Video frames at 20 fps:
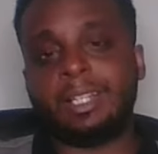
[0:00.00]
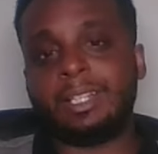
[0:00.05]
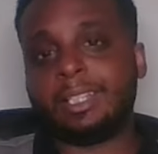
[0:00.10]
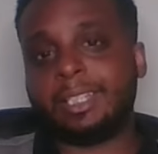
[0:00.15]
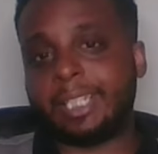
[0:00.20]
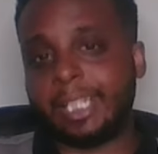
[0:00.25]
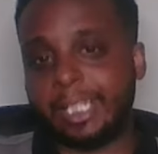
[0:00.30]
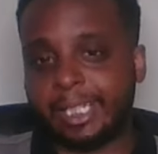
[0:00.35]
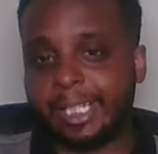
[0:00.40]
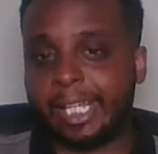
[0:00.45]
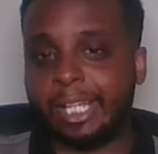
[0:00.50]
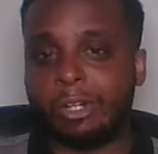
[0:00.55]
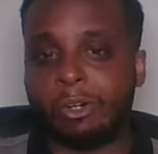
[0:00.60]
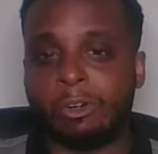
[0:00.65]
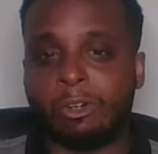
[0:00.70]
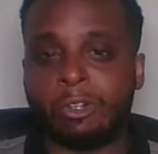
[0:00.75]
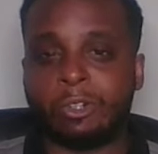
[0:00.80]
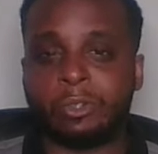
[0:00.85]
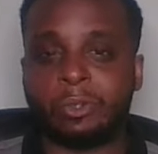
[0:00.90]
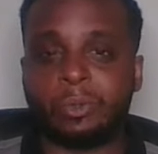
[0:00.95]
KK
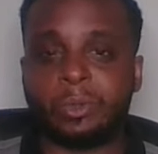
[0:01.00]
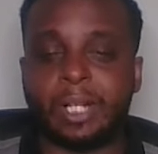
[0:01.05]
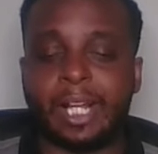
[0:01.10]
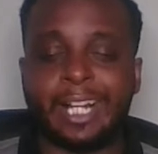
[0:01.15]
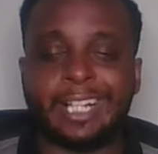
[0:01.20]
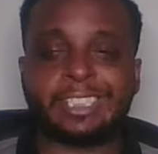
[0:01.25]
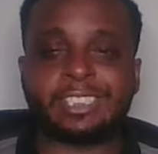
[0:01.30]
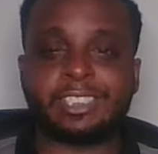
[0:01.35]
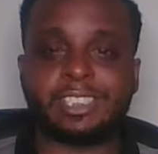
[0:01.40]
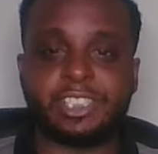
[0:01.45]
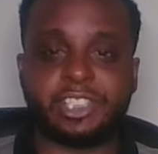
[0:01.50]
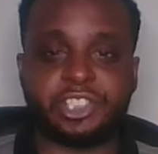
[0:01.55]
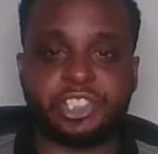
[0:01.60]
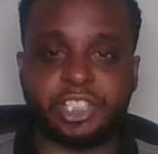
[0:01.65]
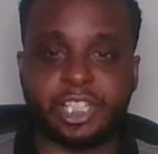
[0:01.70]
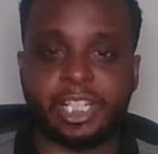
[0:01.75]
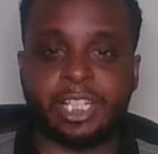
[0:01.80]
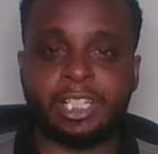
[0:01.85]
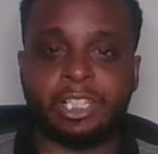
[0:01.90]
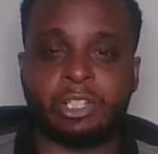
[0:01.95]
Arnold, Ashlyn
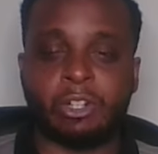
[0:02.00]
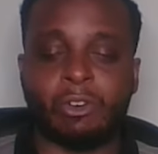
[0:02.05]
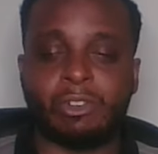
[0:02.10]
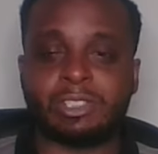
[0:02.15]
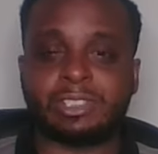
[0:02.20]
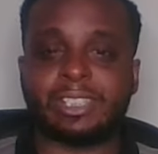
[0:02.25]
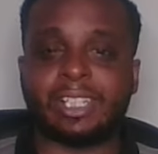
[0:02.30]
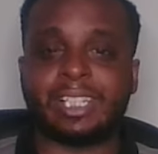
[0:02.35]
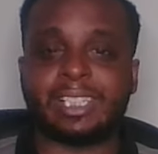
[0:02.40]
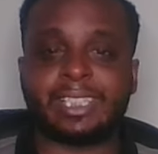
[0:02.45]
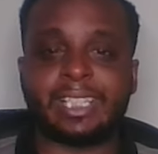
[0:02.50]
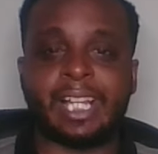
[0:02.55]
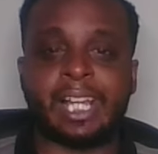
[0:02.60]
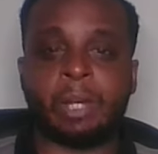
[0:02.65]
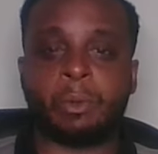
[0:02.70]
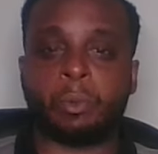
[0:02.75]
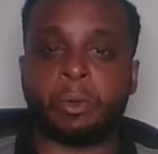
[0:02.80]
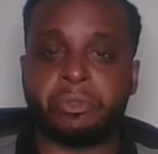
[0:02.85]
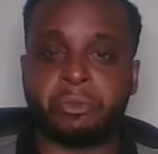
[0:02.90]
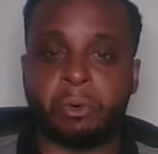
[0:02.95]
Shea, guards like that
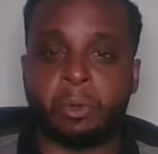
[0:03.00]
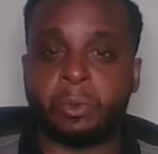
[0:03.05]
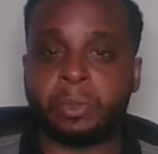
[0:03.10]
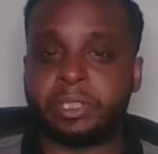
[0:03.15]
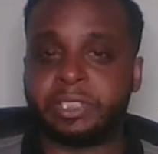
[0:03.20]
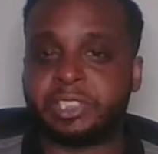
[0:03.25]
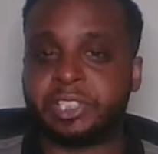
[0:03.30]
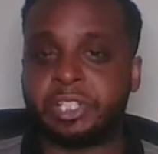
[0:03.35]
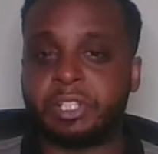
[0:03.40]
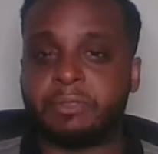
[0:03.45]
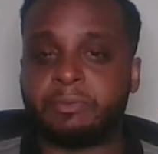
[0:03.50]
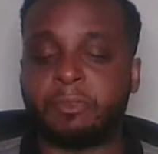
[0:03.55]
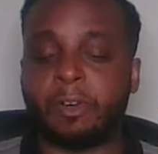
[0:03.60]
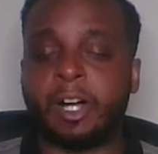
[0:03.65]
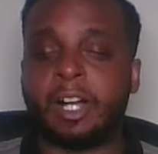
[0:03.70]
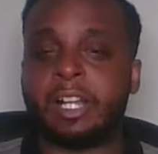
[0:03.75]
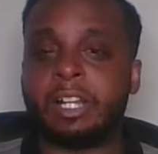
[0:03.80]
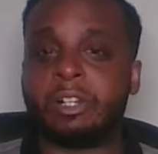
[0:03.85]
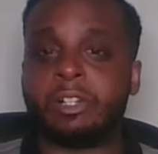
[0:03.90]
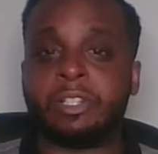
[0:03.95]
were thrown into the
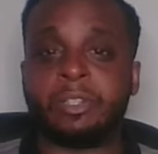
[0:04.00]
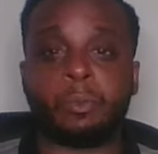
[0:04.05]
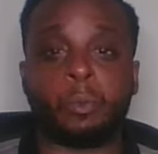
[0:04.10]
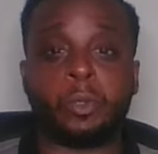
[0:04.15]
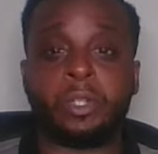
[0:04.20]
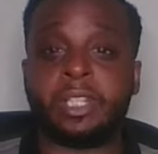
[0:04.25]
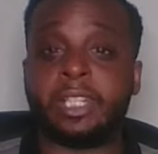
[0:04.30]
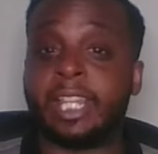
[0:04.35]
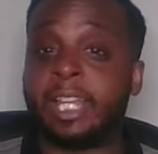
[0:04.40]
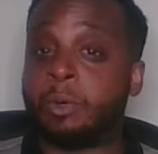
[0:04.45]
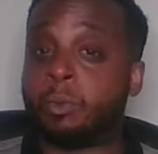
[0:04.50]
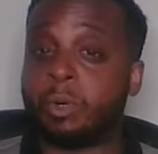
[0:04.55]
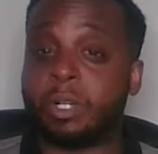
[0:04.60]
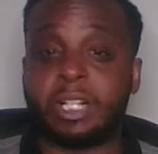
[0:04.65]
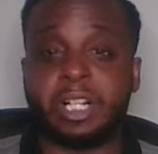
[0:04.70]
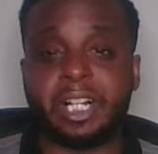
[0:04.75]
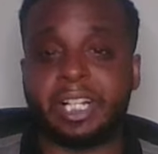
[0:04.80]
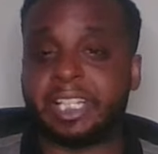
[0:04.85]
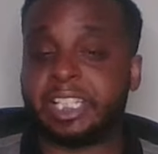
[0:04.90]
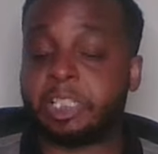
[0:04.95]
fire when they were
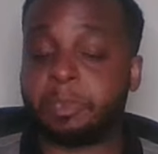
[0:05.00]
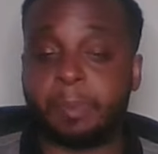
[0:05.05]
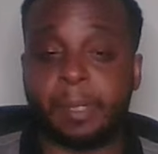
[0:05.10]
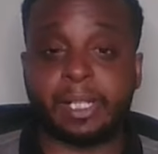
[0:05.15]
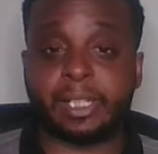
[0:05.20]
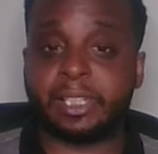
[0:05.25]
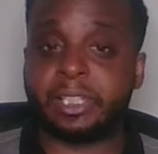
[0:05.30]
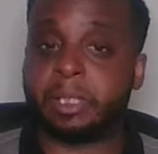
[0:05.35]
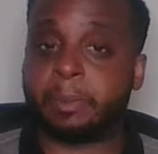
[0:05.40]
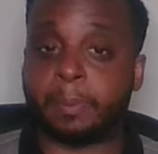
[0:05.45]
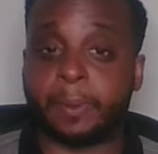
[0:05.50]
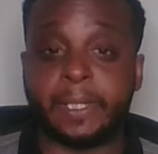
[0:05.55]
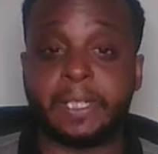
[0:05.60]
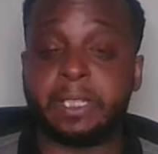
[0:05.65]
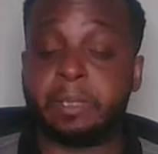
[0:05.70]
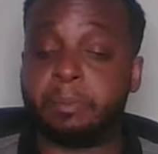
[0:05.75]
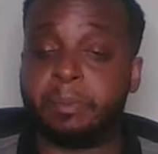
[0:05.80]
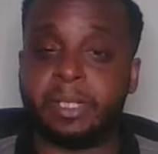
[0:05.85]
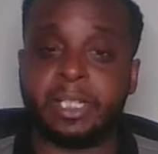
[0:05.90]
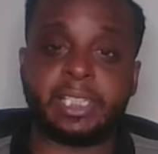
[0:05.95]
not expecting to play the
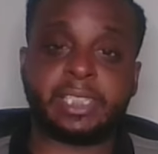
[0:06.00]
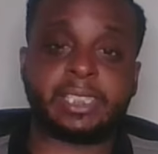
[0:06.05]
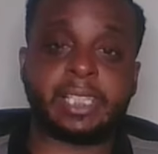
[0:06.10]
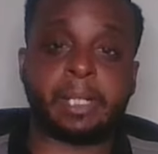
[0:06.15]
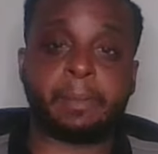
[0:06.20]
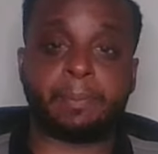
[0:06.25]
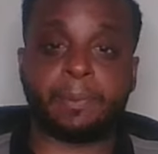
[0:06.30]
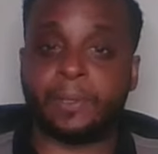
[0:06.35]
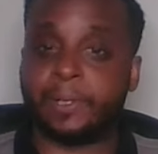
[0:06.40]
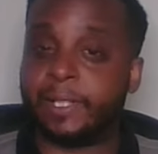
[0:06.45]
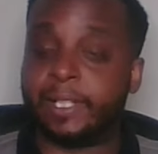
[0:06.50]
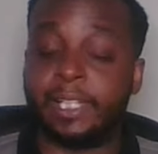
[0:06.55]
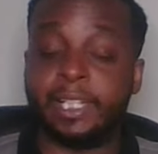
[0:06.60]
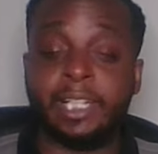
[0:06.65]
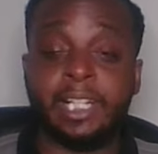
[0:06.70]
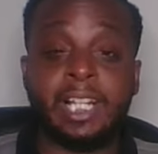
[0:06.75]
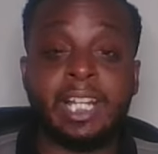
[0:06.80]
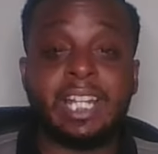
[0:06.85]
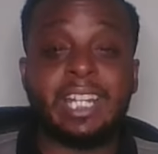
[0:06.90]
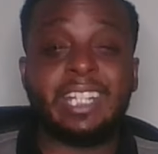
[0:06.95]
minutes they played.
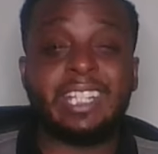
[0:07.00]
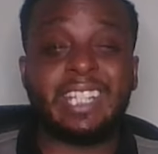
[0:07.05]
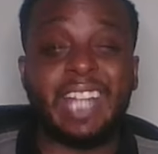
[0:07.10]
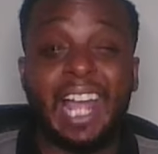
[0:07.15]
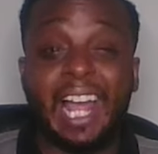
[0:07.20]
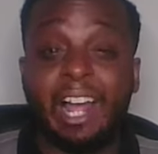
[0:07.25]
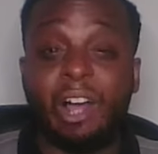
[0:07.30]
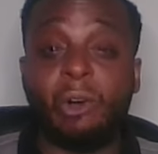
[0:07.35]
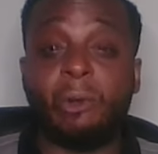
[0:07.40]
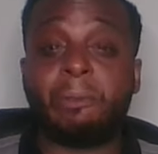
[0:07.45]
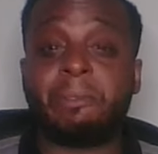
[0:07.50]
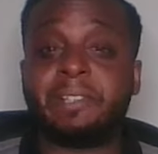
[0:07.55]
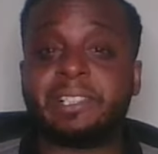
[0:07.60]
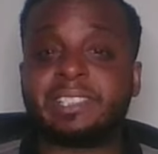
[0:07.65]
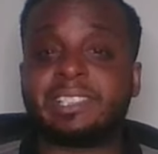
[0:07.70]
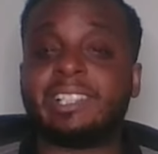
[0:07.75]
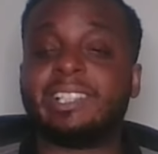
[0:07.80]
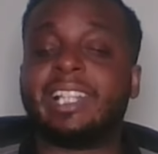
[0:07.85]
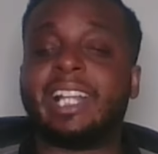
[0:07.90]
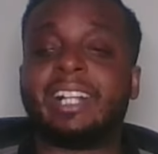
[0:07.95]
Now, this
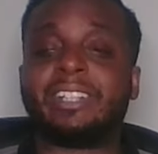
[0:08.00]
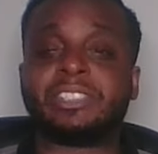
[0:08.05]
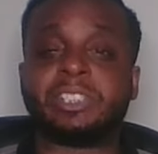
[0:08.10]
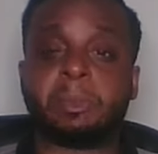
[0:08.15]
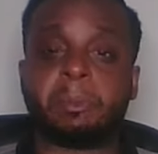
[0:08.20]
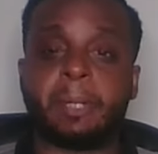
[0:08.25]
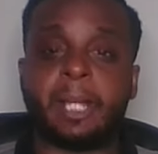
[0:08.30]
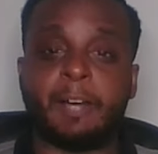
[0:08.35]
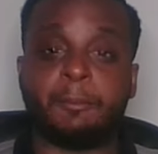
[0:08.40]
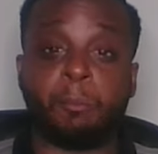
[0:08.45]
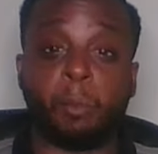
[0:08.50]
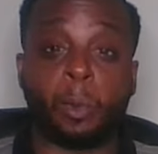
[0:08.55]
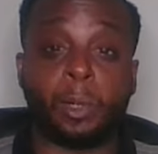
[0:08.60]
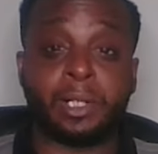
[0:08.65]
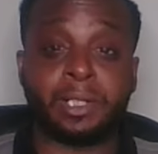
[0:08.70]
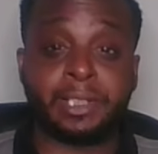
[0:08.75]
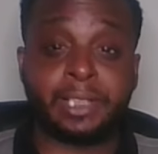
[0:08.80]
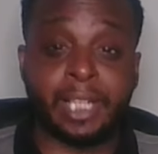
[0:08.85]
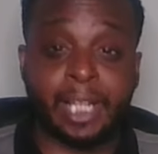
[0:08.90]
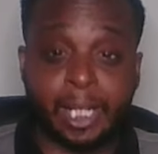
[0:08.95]
allows them to have more
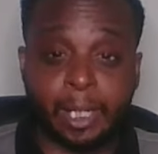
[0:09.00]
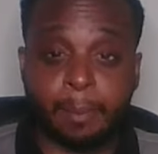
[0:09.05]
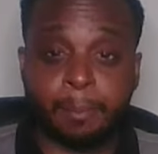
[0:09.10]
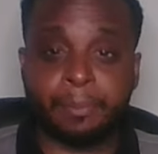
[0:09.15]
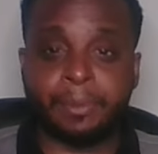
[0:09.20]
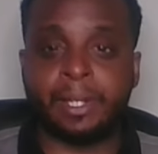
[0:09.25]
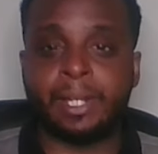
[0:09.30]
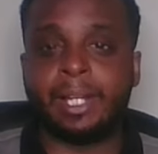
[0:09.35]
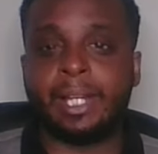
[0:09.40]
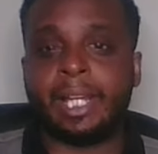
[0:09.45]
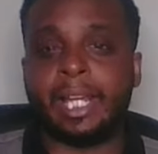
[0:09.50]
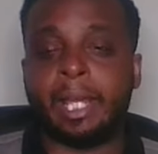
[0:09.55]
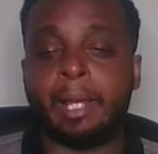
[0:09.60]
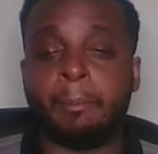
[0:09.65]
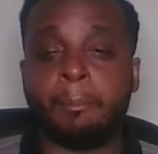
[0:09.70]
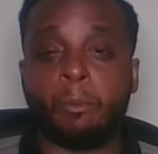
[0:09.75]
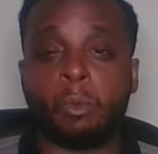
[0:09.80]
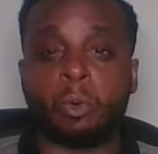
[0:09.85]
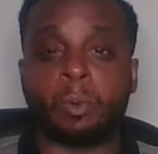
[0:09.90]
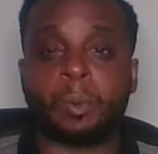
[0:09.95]
depth and more